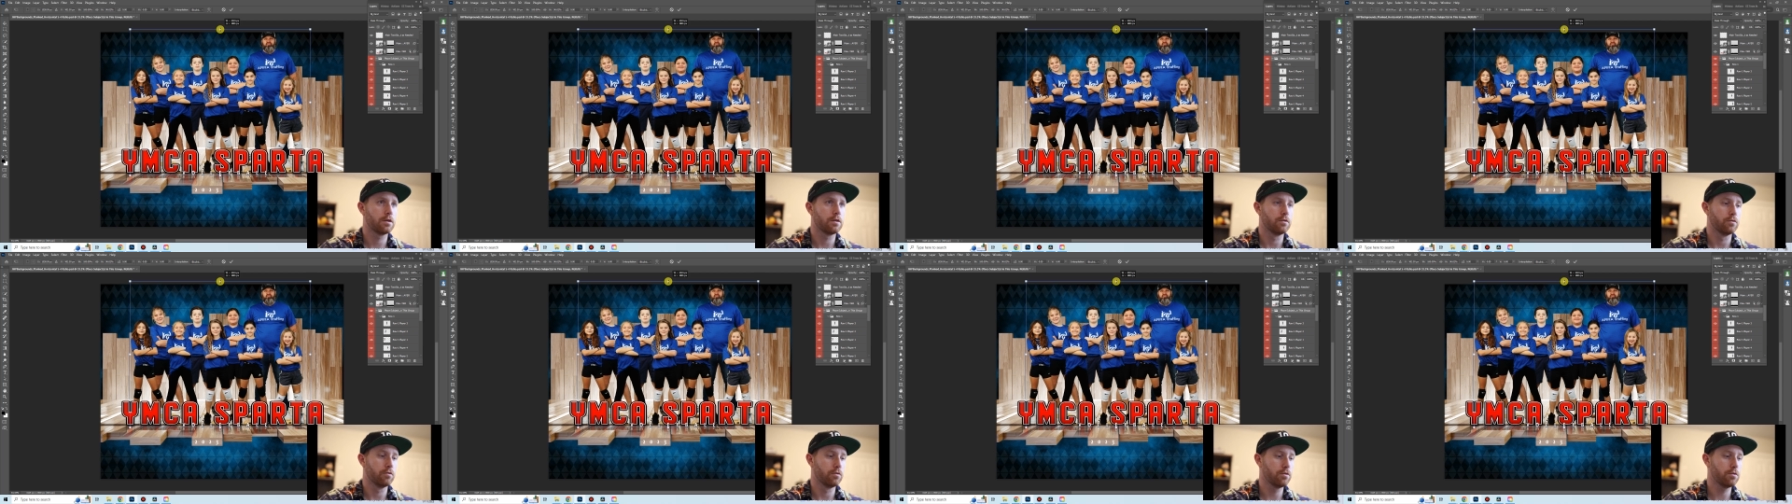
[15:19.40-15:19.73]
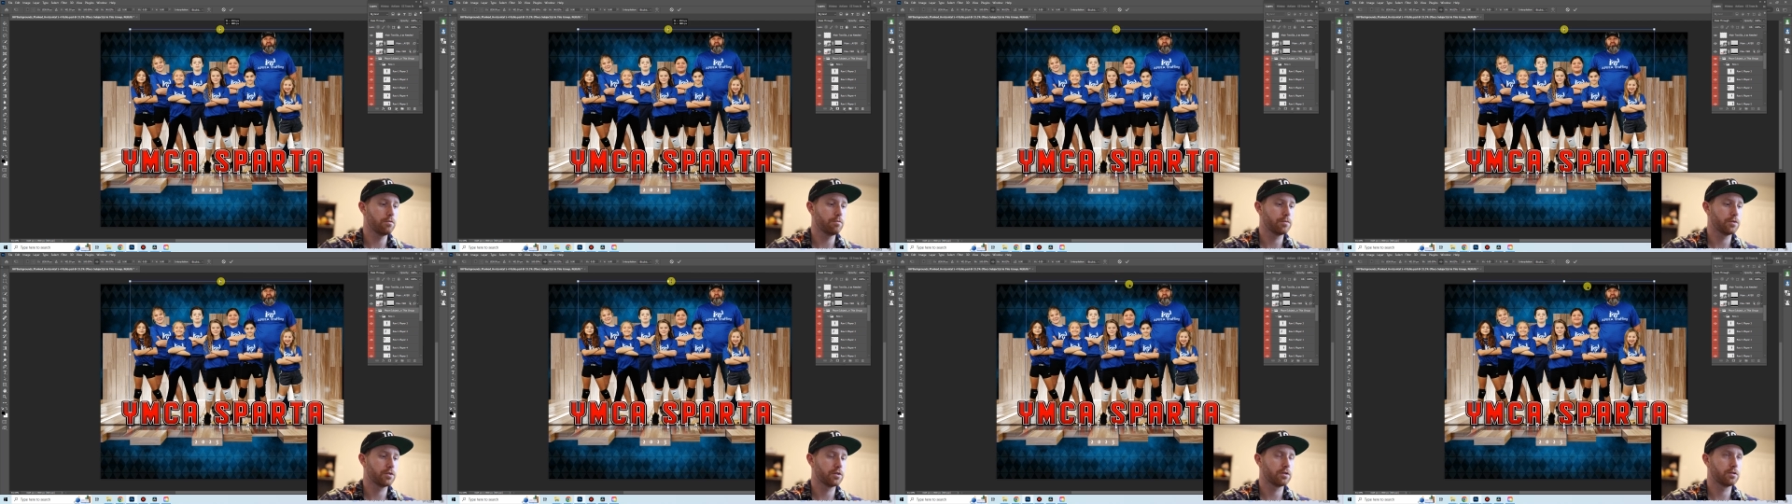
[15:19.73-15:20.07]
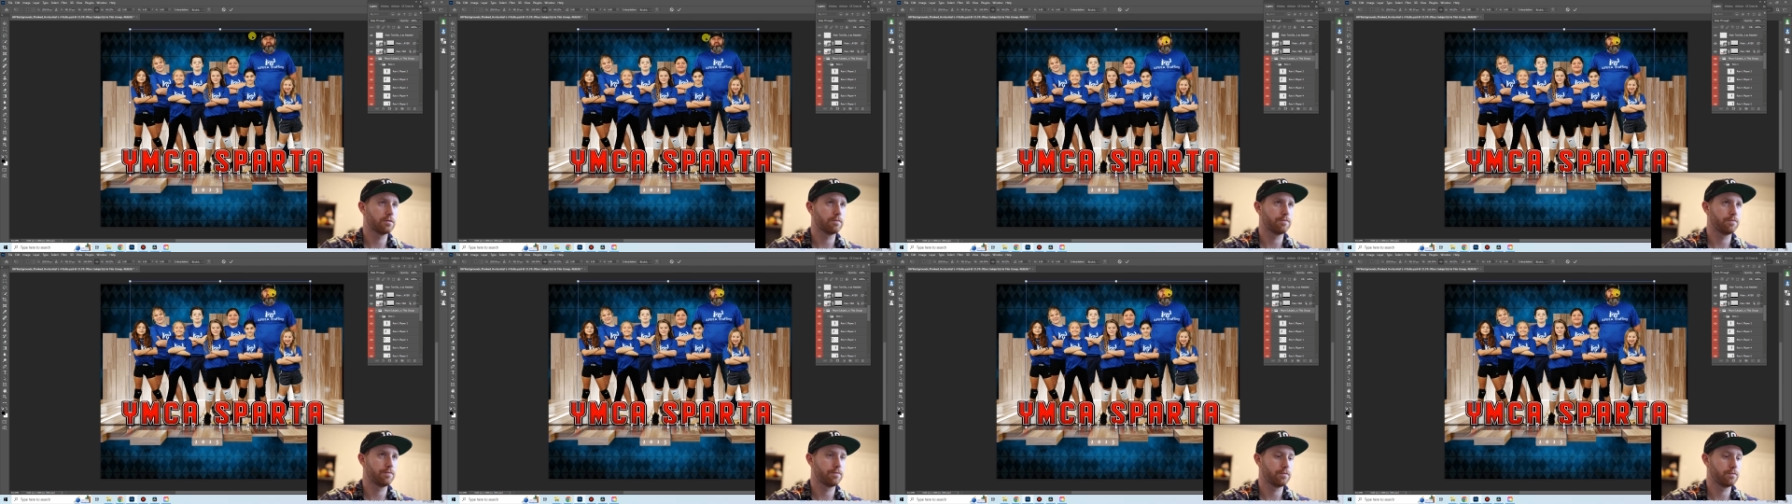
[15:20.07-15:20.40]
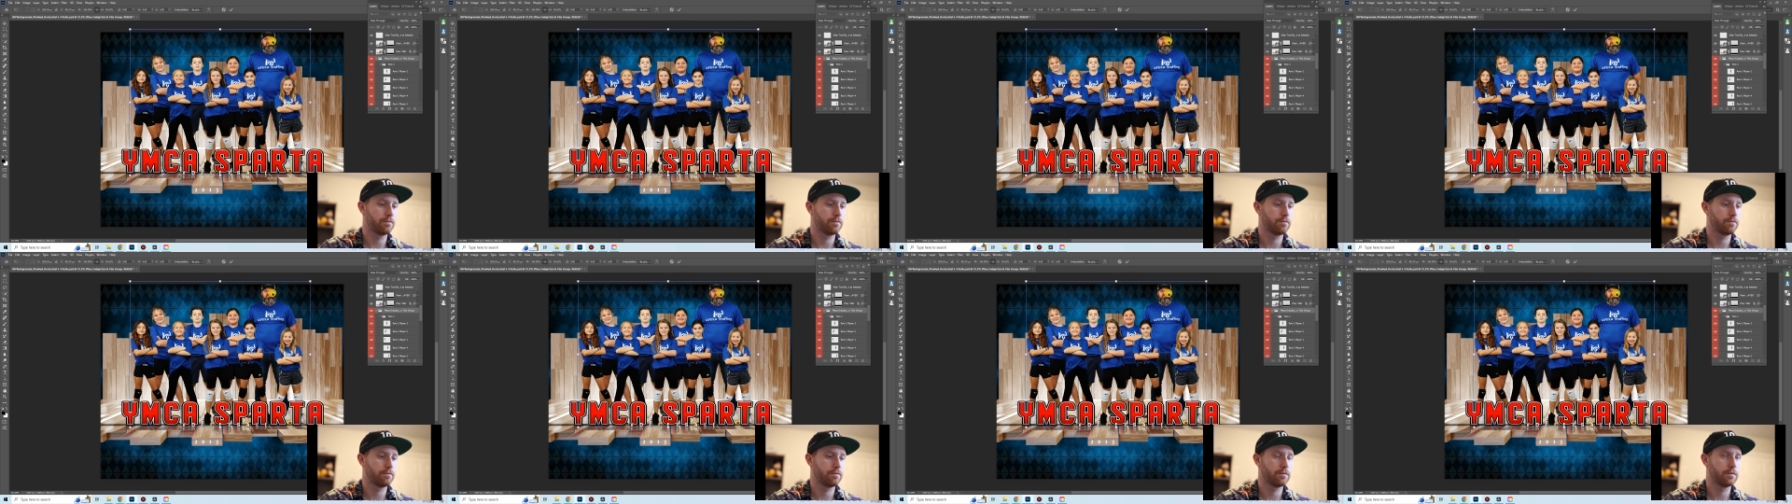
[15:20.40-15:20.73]
Oops.
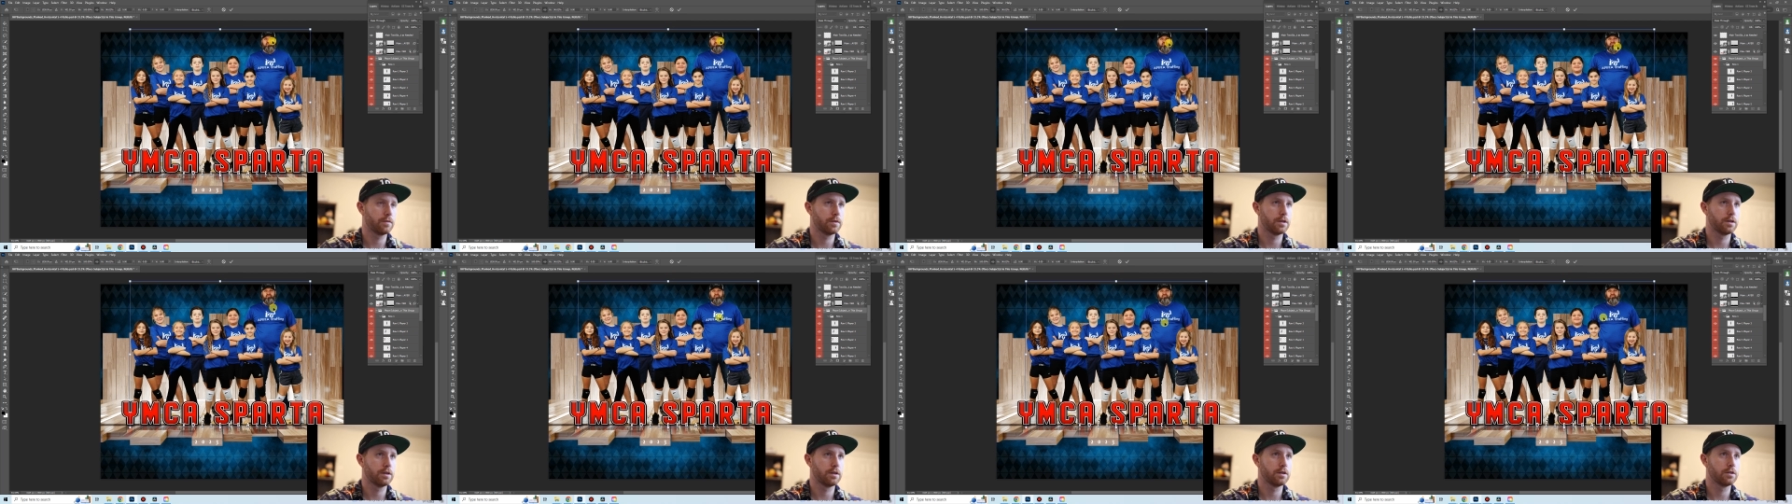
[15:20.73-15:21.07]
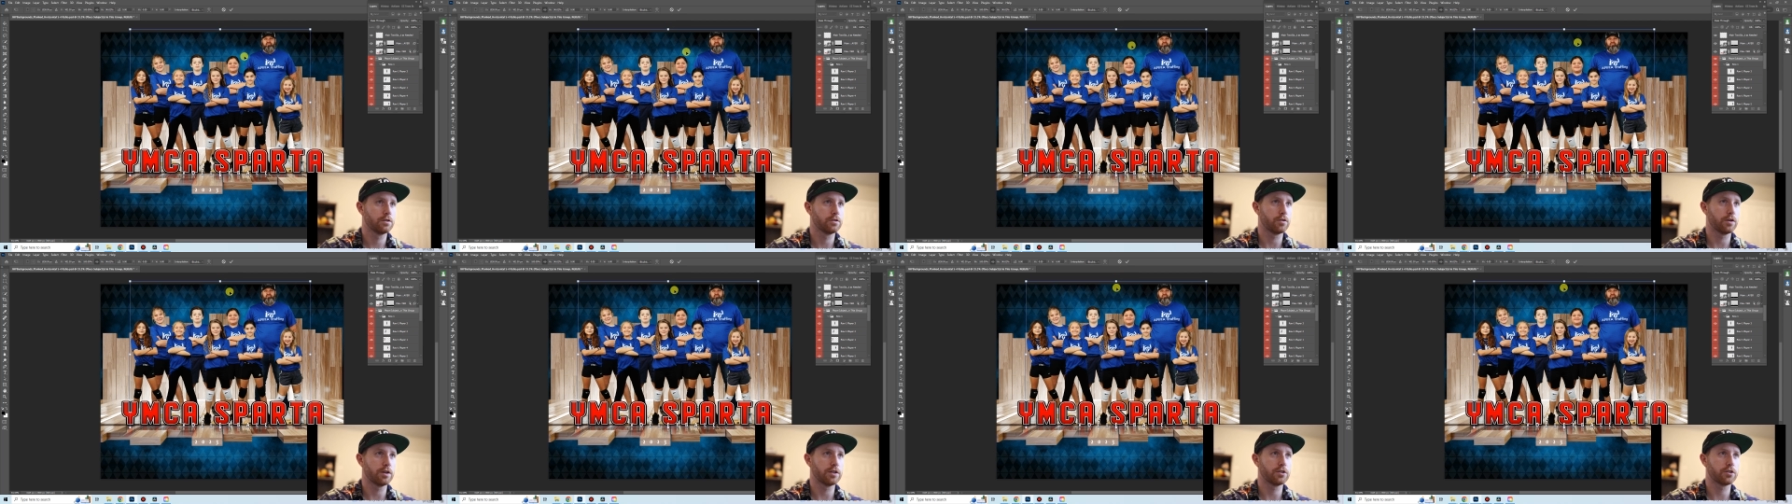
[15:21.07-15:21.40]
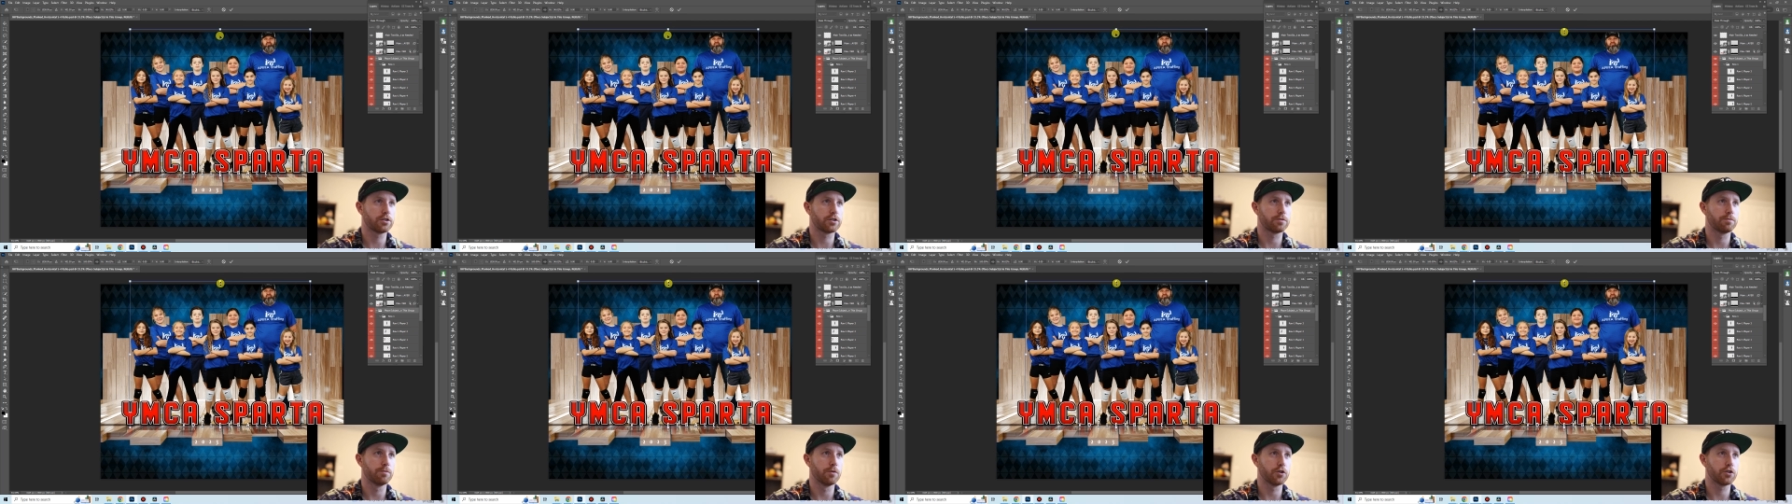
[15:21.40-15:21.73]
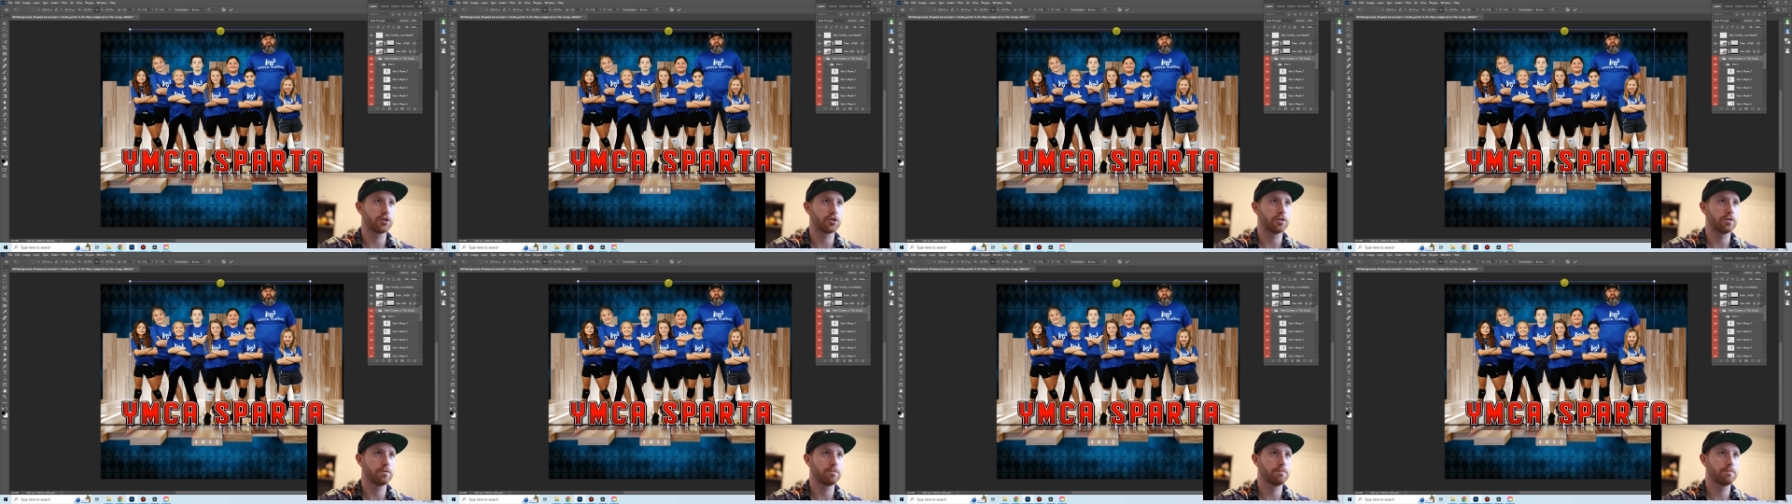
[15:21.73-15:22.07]
So I just smushed
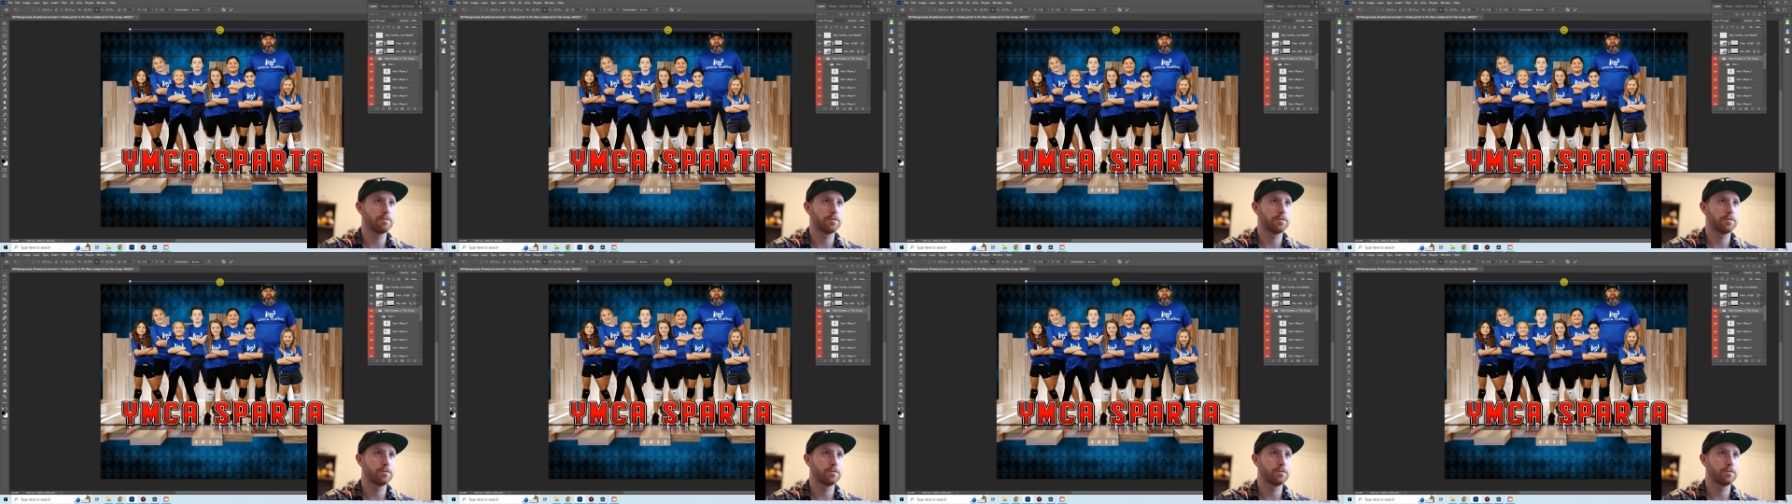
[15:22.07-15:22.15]
them.